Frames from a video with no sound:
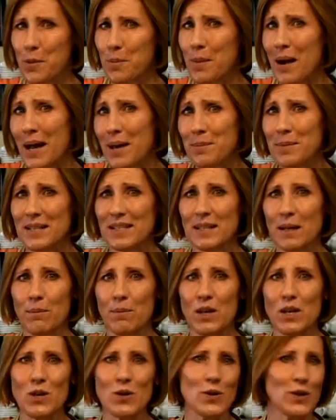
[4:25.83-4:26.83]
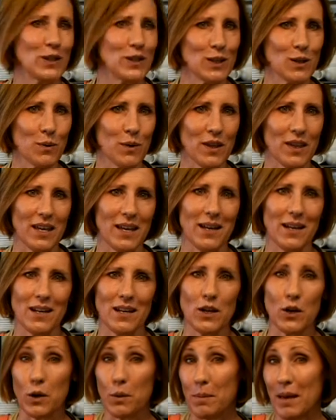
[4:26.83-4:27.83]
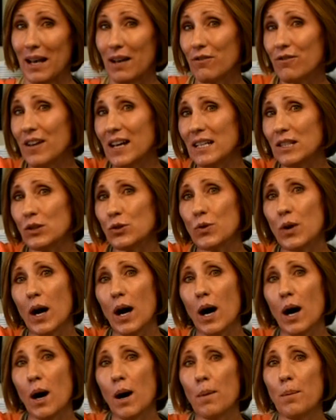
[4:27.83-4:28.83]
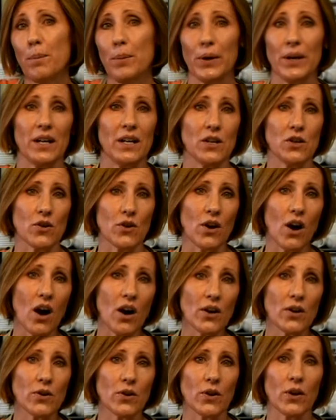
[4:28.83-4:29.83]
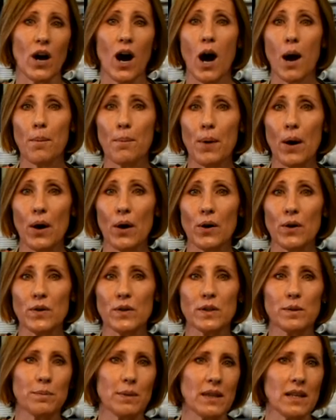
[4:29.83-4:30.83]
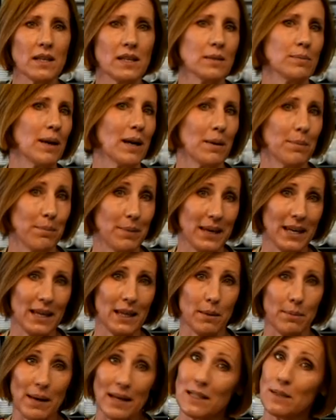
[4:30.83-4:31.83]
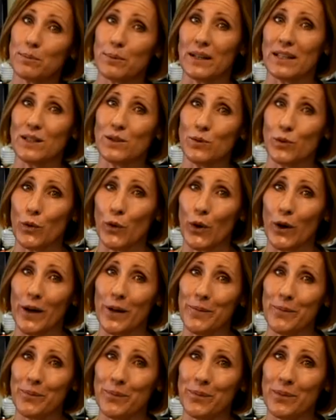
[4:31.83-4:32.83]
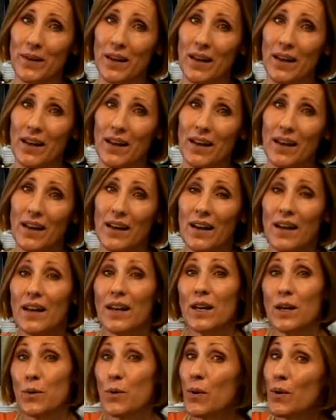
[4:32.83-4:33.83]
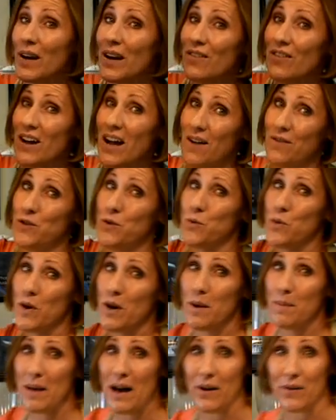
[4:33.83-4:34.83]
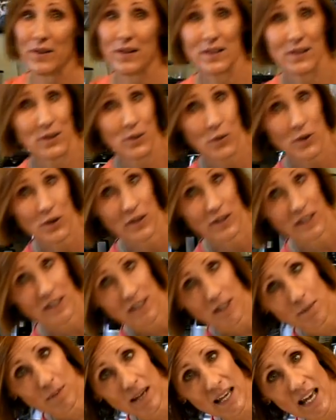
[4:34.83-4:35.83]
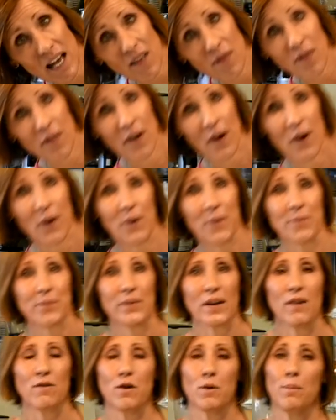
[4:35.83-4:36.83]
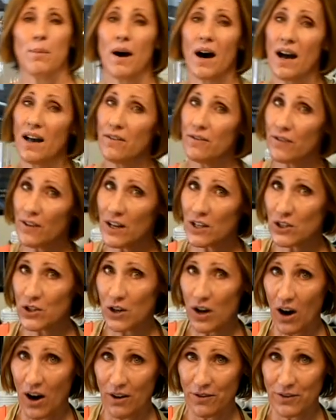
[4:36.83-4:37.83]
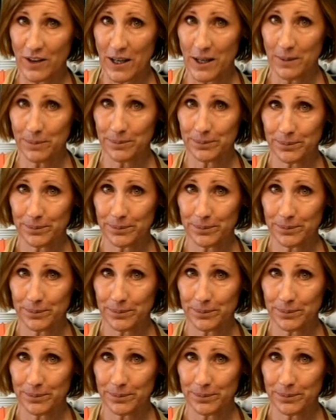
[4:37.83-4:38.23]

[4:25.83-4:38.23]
might be something you can do with it. You can make face scrub, put it in your garden or compost, but this might be the best place for it. You won't ever have to worry about this storage system again, though. If you buy fresh coffee,